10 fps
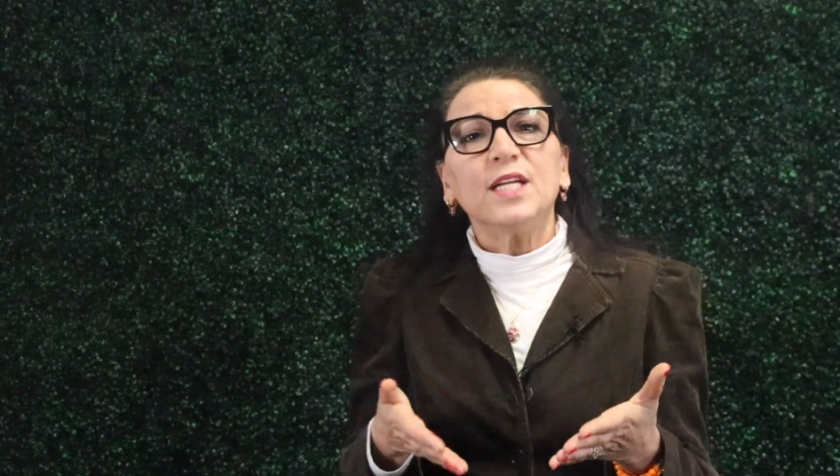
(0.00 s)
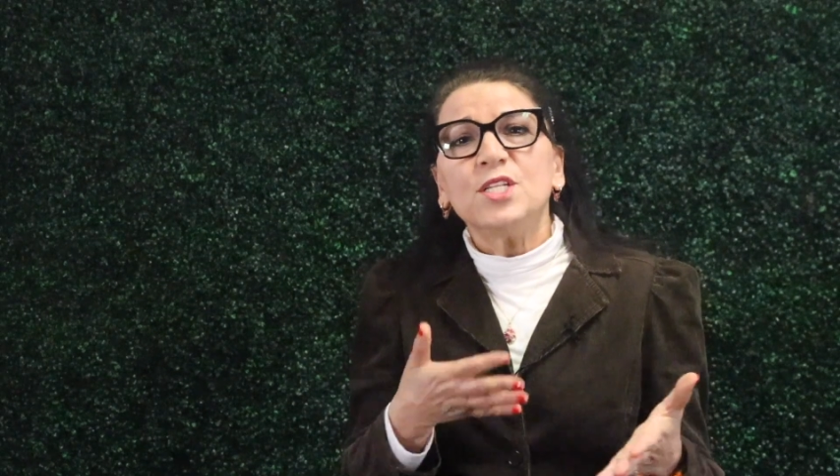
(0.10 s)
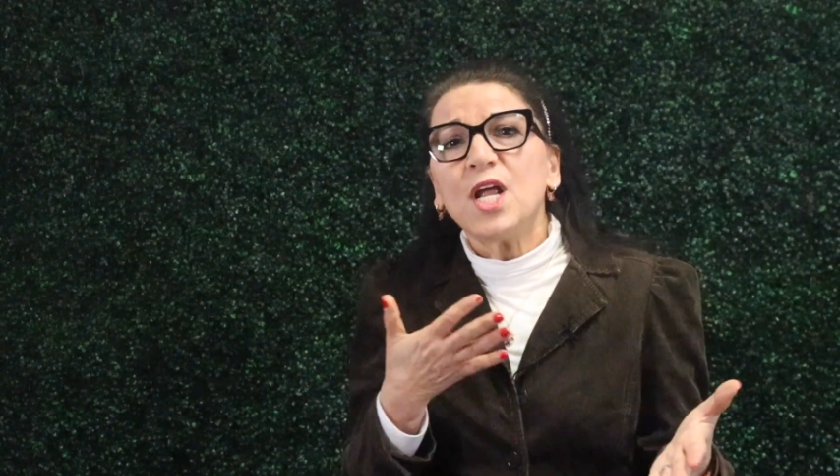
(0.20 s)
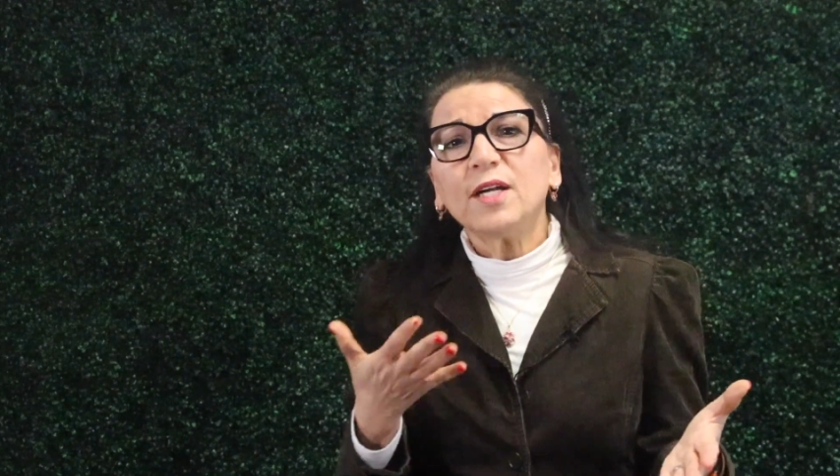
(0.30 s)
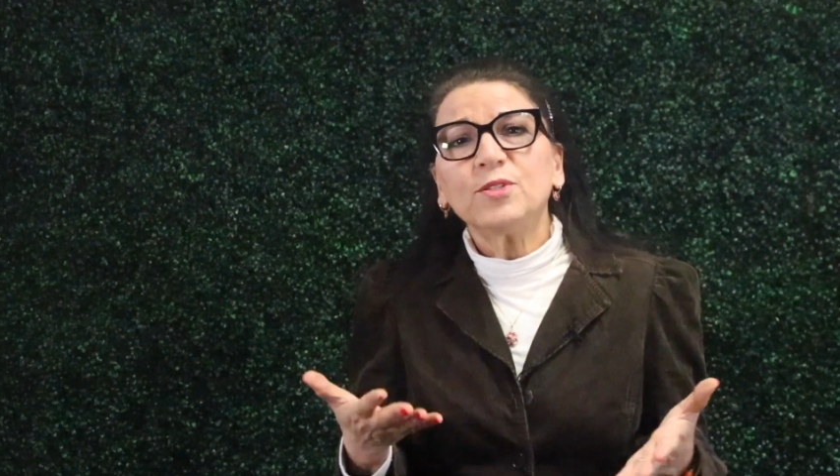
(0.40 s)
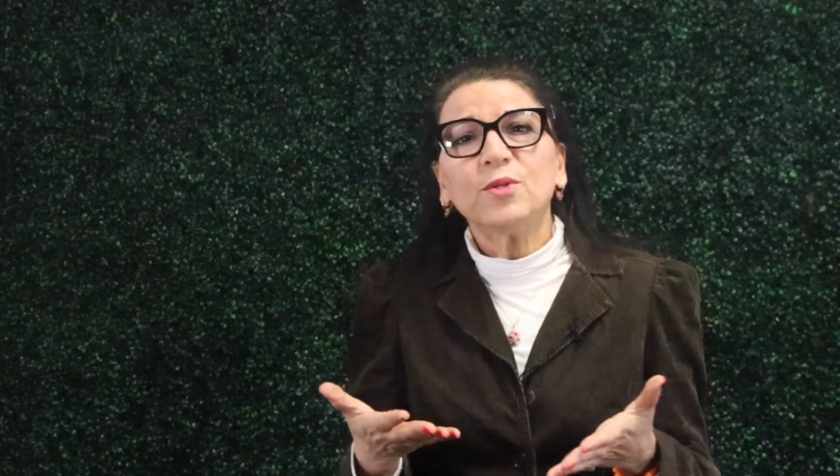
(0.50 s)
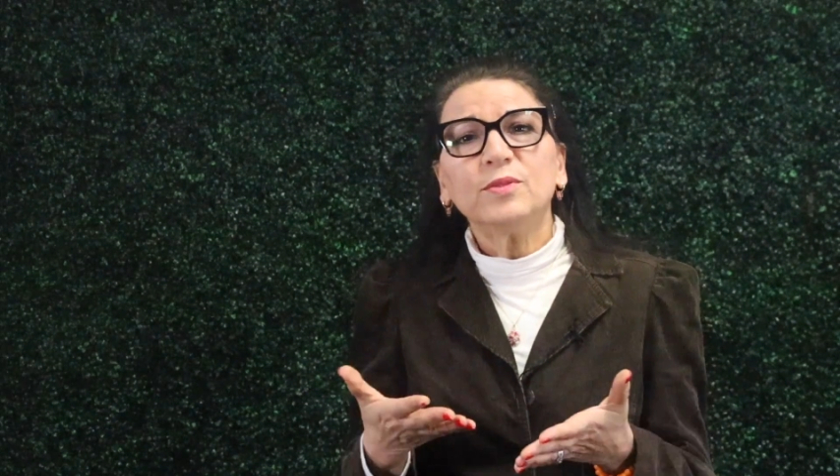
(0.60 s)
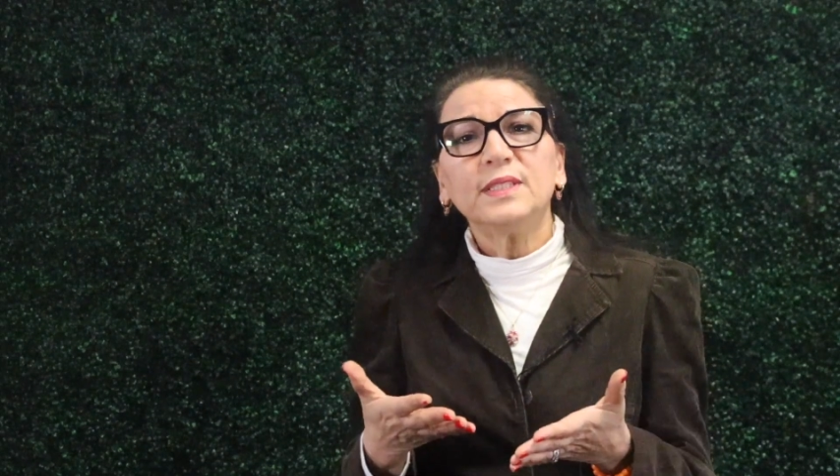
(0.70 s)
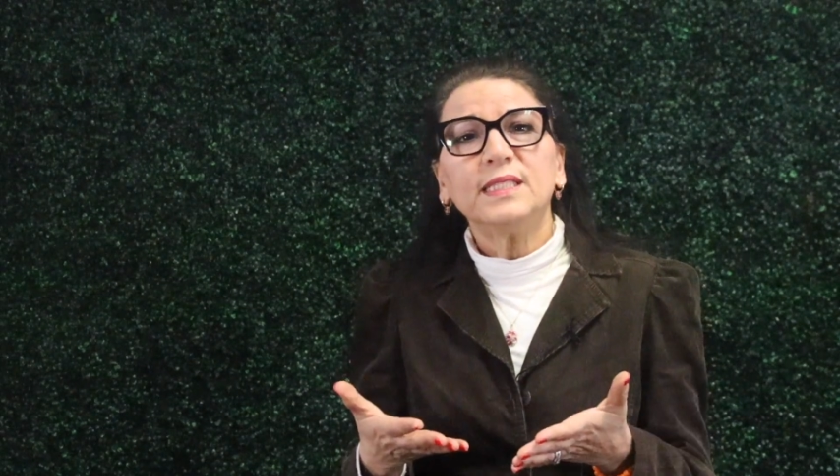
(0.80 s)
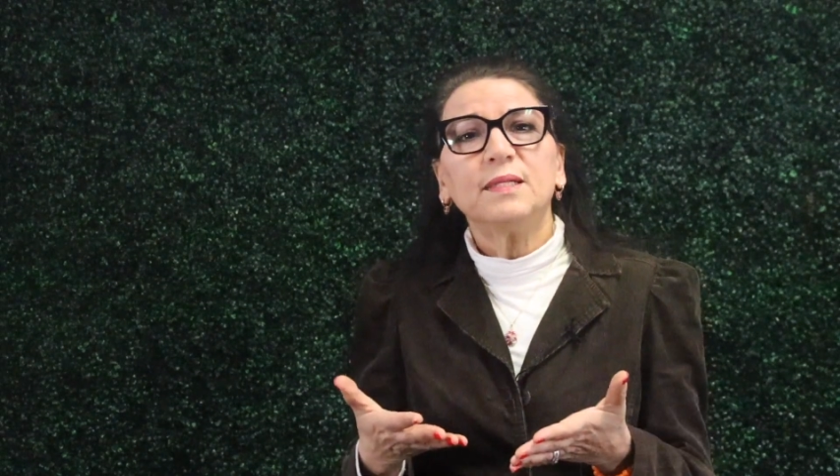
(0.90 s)
not
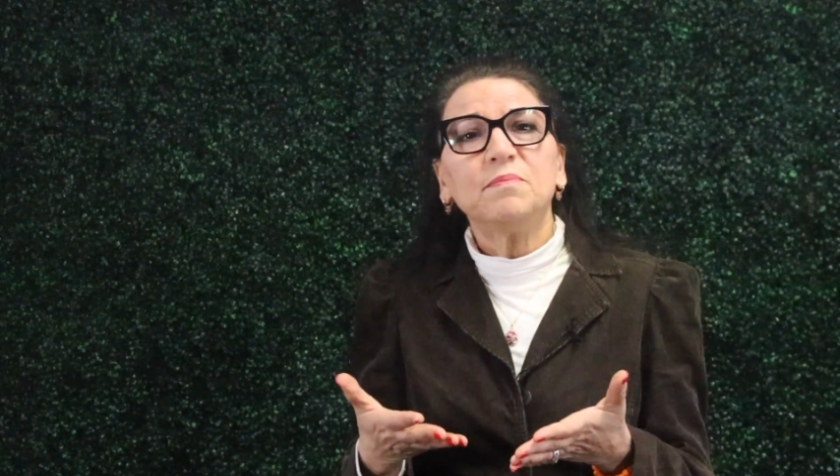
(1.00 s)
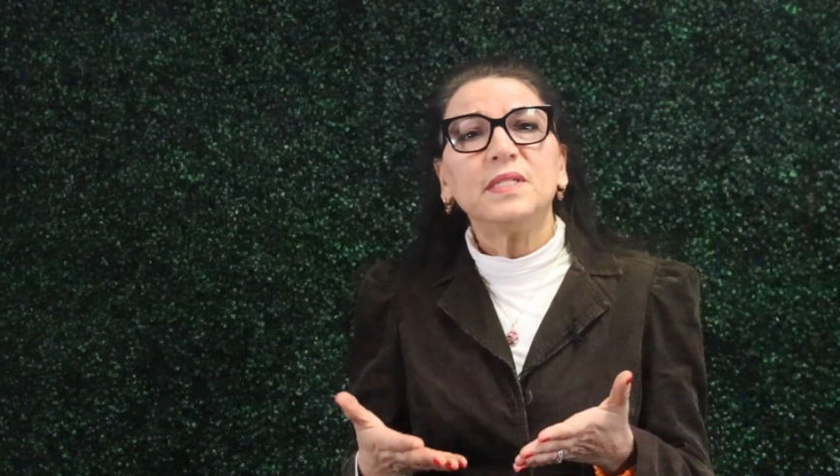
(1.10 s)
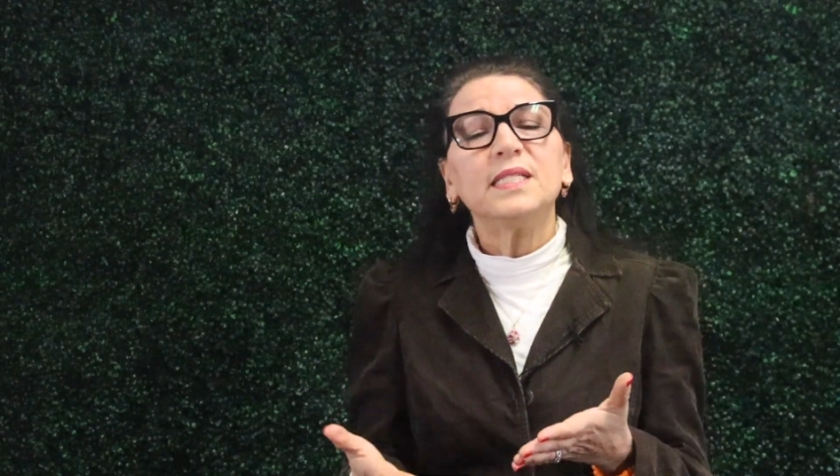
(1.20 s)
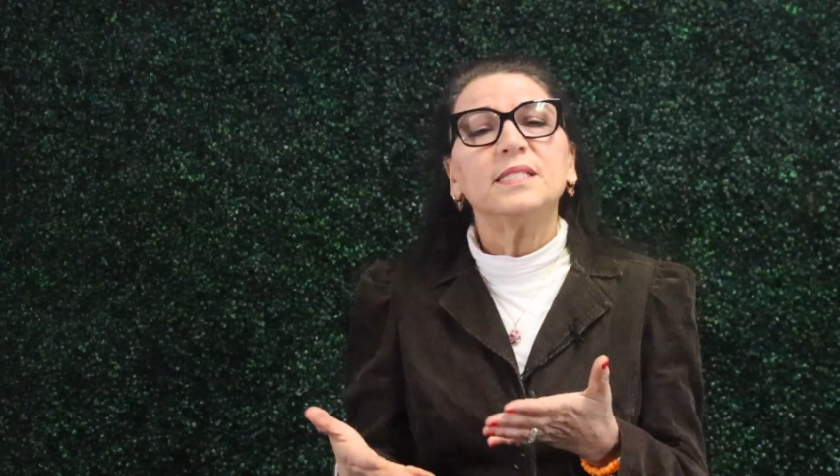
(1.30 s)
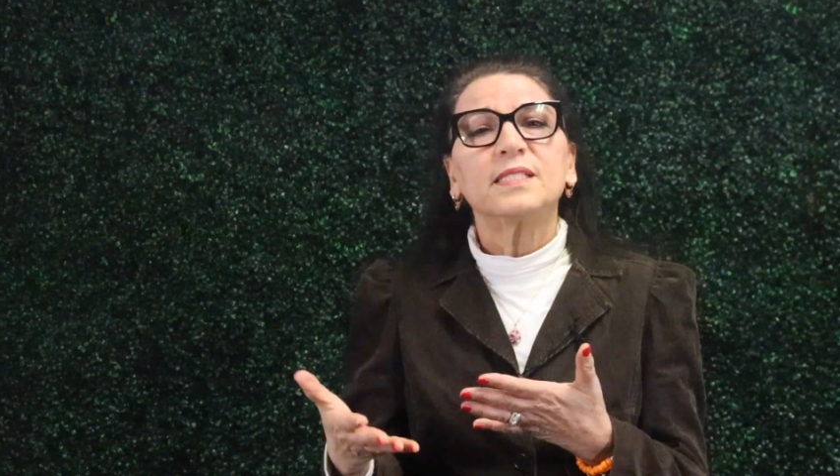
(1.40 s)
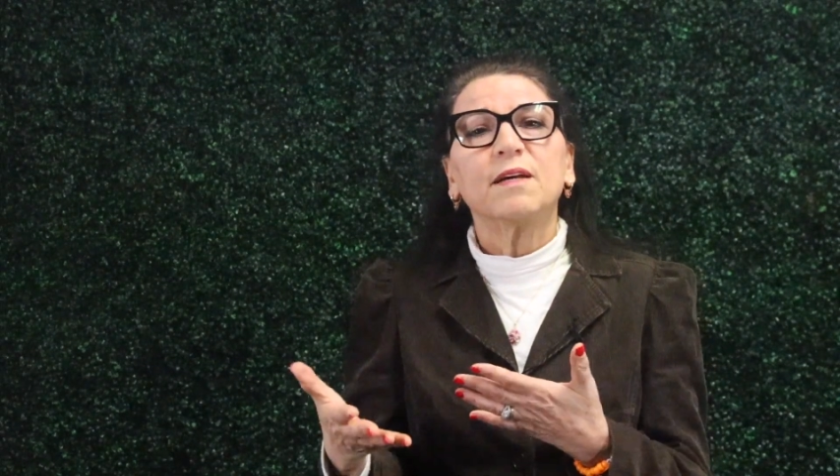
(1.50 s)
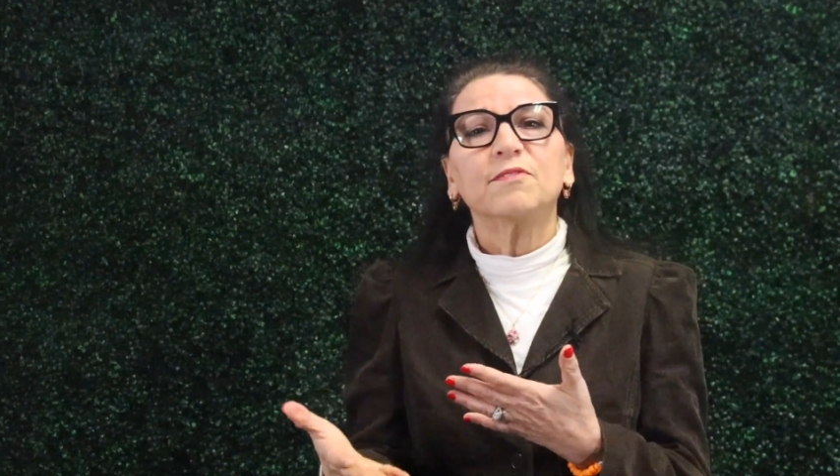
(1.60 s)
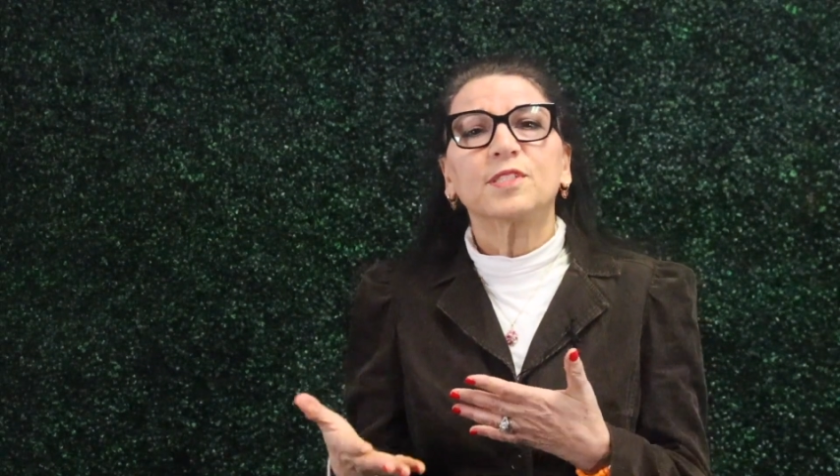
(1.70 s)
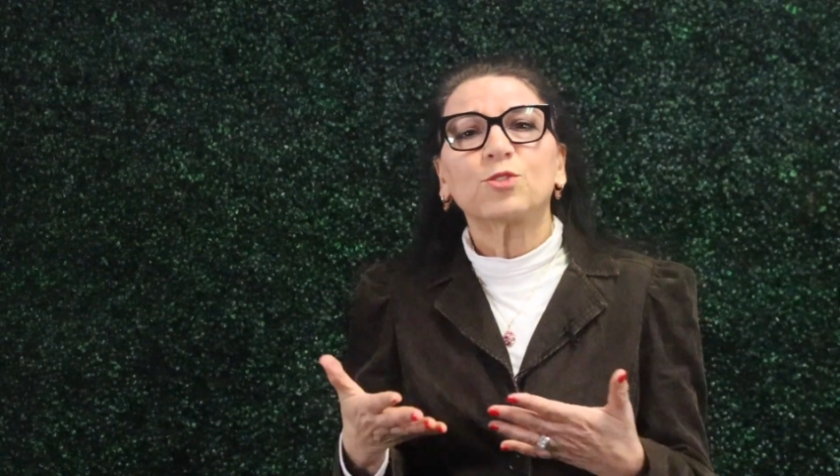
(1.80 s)
only a means of